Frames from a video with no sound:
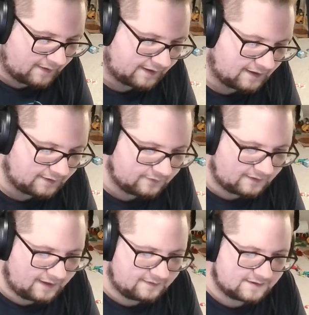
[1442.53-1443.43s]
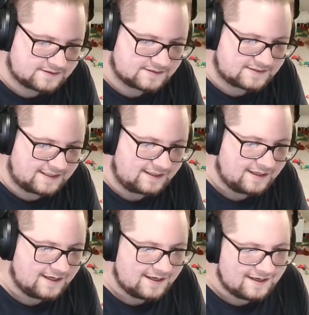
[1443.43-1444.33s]
god, dude. See,
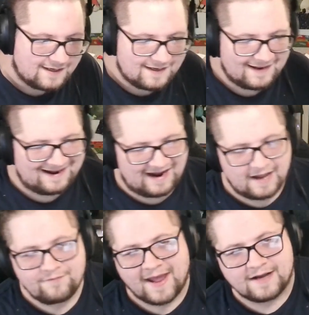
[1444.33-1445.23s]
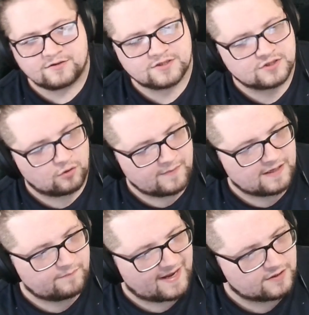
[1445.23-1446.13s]
I've had so many
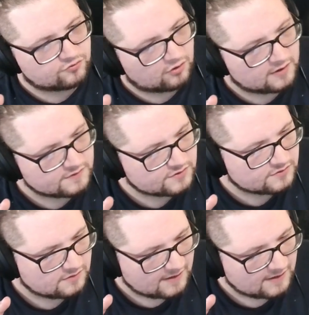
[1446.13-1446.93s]
bad draws